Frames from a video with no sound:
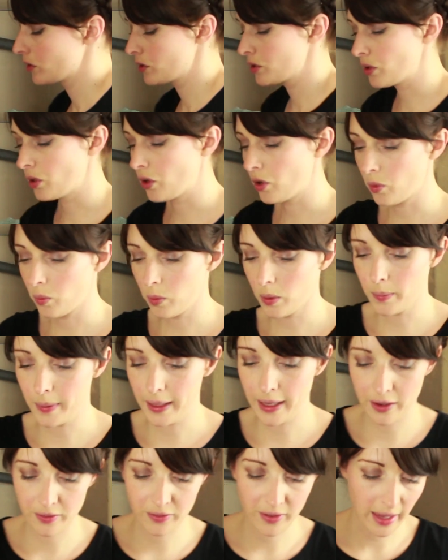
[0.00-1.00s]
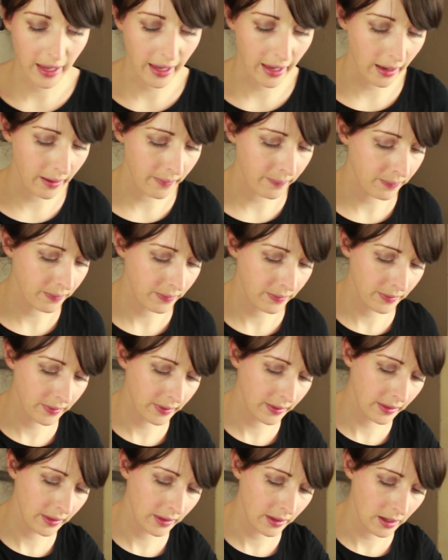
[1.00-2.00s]
So what we have here
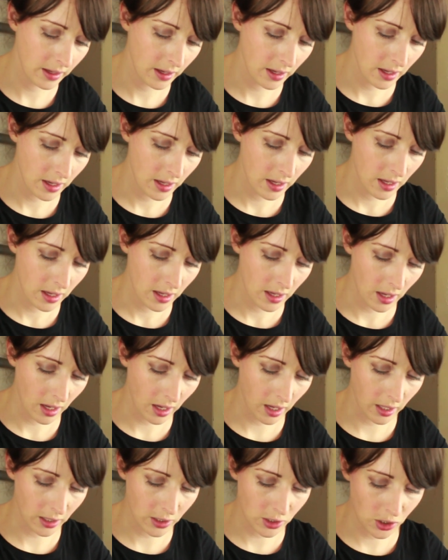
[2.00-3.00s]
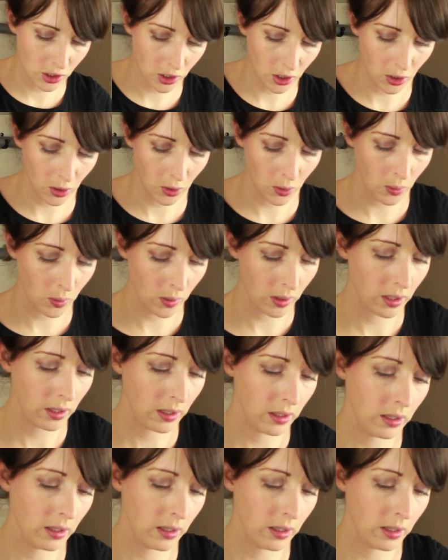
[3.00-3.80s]
are 2